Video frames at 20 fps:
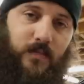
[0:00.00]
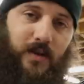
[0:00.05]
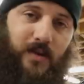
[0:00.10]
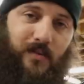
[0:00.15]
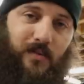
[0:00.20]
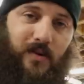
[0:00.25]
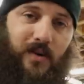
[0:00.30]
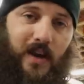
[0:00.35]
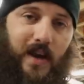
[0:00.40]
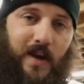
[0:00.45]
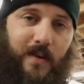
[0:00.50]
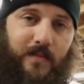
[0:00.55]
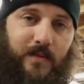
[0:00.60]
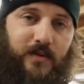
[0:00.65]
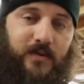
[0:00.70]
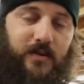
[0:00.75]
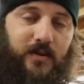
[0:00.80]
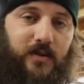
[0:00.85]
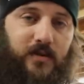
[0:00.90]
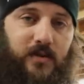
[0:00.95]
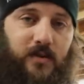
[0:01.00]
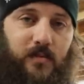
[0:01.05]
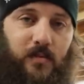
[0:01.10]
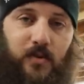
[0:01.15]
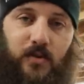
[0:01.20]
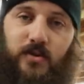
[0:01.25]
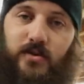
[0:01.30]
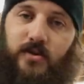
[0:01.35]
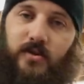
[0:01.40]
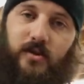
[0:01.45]
And what happens is the
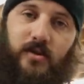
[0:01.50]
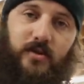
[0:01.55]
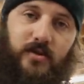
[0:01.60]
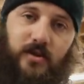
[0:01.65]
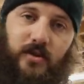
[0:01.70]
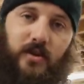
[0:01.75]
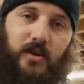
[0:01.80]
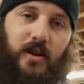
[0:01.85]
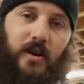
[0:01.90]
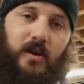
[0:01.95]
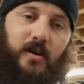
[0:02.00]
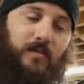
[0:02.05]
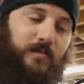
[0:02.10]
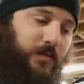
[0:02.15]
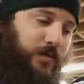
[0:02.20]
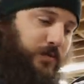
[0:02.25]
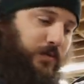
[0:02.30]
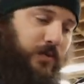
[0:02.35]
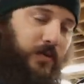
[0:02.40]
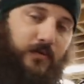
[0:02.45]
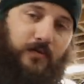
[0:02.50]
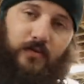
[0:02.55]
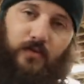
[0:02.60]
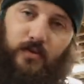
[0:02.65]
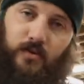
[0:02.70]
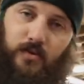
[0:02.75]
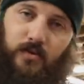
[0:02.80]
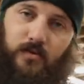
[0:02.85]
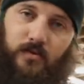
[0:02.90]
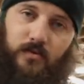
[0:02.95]
moisture that's in the air between the
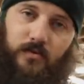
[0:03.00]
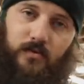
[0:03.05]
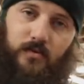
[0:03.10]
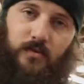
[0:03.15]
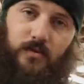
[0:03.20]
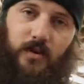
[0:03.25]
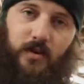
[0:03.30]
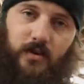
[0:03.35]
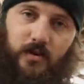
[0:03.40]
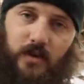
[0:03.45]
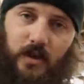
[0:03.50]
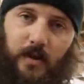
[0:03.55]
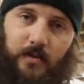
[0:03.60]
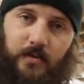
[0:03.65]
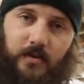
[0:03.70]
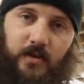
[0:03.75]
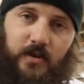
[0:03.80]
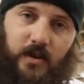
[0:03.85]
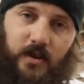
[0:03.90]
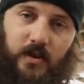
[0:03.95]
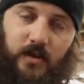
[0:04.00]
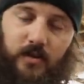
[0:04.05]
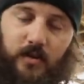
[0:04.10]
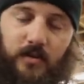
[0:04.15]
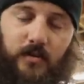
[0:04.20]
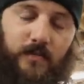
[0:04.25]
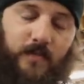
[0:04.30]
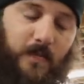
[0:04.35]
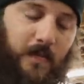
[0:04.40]
fuel and the top of the tank,